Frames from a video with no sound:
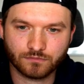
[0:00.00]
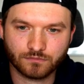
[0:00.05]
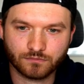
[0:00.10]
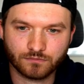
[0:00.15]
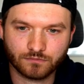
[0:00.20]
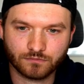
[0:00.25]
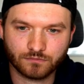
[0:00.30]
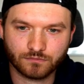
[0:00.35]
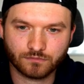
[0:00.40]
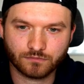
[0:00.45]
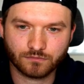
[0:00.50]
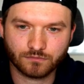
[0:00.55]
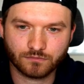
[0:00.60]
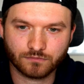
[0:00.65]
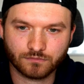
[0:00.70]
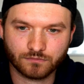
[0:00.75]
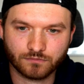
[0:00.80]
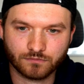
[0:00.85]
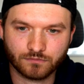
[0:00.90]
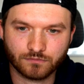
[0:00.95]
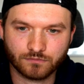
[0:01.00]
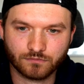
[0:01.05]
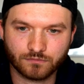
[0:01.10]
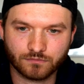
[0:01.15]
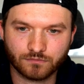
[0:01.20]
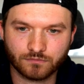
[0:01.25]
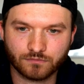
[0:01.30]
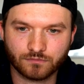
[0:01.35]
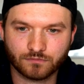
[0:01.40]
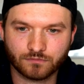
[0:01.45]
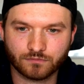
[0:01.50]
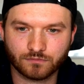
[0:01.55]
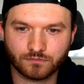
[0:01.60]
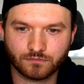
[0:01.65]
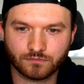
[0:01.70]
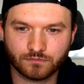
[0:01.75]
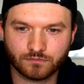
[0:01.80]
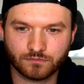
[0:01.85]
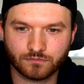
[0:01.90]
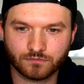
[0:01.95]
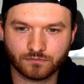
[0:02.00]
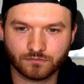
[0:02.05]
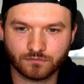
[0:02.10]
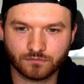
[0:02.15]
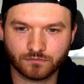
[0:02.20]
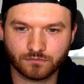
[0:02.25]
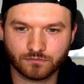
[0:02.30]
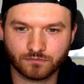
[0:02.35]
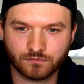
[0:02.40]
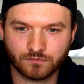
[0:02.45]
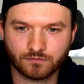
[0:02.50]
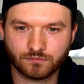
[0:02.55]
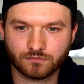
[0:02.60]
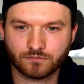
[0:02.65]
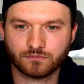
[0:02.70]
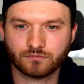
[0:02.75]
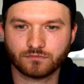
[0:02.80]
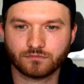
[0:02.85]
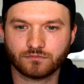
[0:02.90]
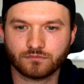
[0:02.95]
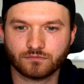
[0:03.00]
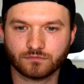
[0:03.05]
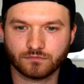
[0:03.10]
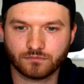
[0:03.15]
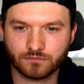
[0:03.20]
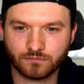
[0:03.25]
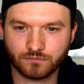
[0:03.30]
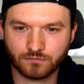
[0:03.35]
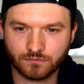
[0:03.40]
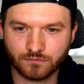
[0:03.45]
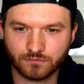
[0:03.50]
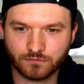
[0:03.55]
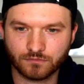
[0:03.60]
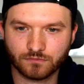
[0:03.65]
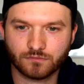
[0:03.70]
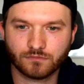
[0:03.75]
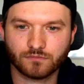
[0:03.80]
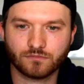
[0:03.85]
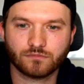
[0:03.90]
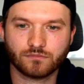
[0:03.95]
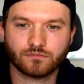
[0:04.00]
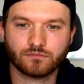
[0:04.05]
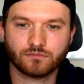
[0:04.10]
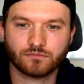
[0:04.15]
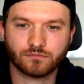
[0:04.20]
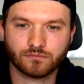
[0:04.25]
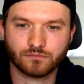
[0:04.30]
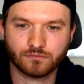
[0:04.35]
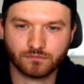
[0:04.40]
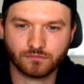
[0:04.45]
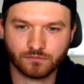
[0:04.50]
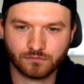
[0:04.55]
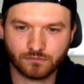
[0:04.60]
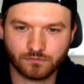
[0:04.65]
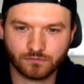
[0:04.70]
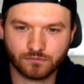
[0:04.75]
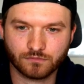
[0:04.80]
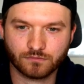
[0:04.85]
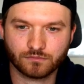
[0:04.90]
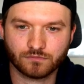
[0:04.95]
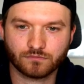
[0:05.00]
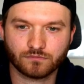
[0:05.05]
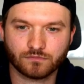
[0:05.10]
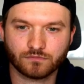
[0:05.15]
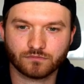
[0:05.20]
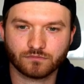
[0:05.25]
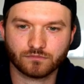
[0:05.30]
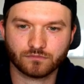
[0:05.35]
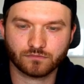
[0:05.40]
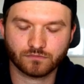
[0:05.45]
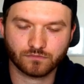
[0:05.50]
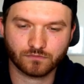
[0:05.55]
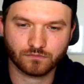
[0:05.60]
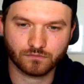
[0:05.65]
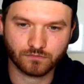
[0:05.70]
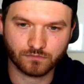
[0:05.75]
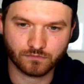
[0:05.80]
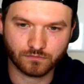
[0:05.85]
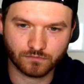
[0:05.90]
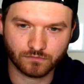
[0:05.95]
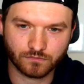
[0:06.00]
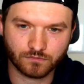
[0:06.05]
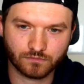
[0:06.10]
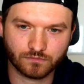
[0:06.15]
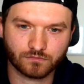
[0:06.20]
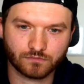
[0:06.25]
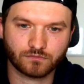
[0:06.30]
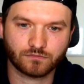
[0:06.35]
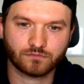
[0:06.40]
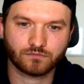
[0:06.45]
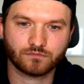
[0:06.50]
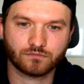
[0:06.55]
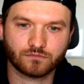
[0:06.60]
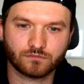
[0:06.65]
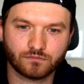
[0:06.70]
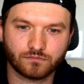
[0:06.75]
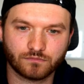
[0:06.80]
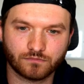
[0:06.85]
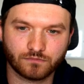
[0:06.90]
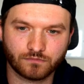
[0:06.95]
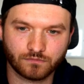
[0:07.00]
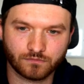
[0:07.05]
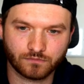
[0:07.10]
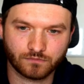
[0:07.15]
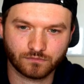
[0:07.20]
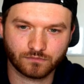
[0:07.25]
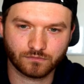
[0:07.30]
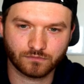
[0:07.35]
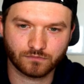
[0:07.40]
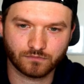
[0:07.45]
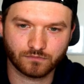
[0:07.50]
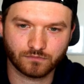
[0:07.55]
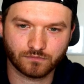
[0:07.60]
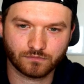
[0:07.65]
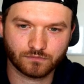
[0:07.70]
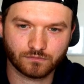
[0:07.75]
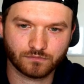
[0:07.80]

(silent)